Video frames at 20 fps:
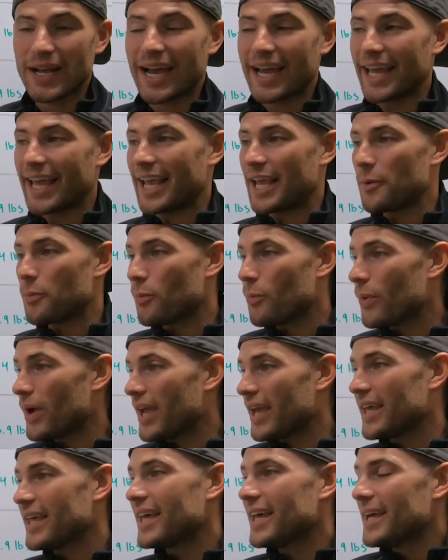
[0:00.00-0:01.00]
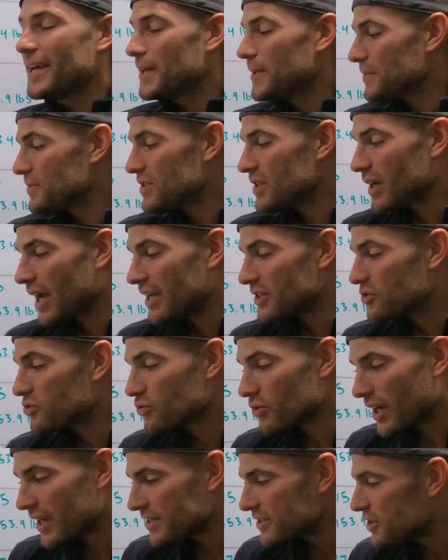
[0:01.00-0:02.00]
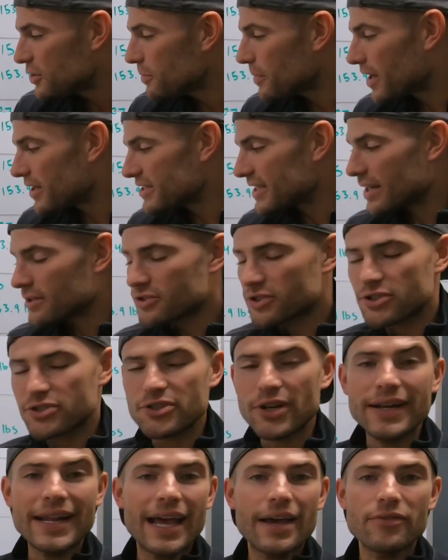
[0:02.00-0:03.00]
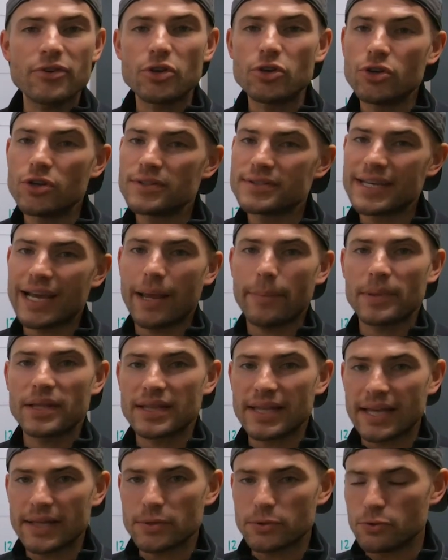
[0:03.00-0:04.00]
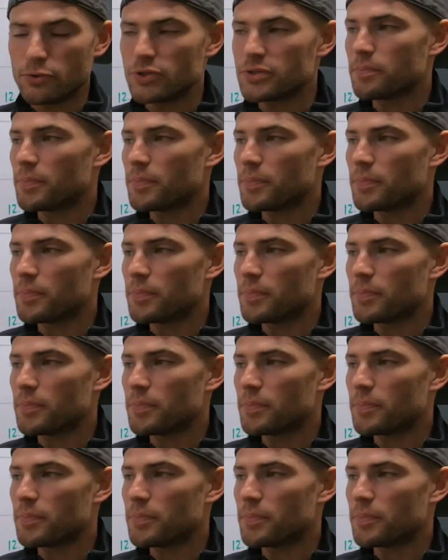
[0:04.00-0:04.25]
I drank too much, and I was just trying to have a good time and let loose.